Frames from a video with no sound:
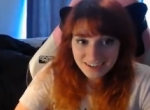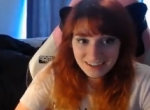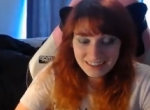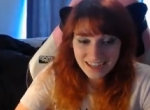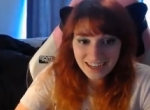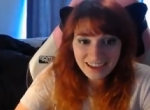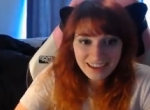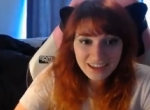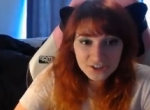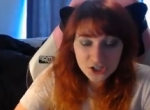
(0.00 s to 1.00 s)
Like,
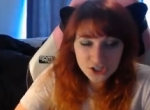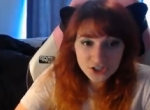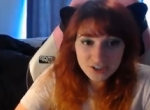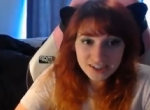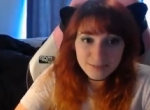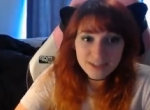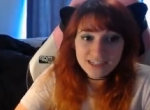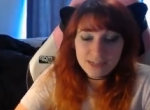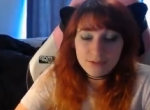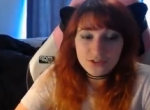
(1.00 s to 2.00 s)
she took it because
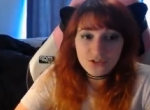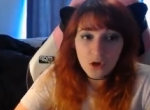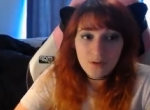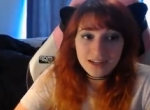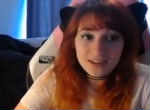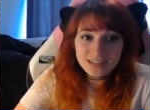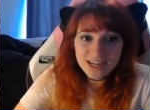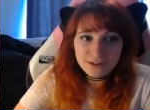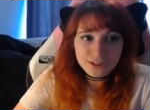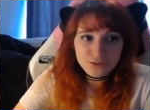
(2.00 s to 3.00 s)
there was no one else
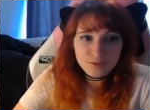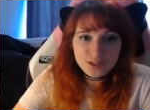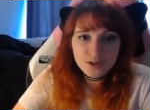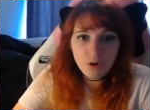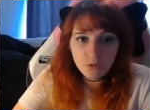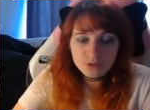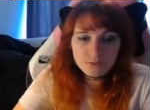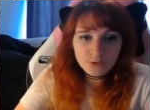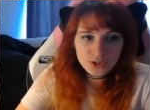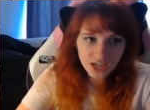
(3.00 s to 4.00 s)
there and she was the only
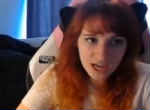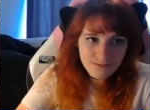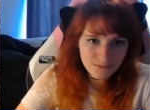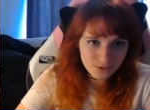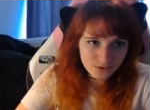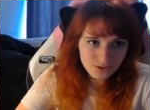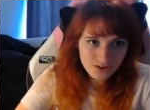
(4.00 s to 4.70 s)
one capable.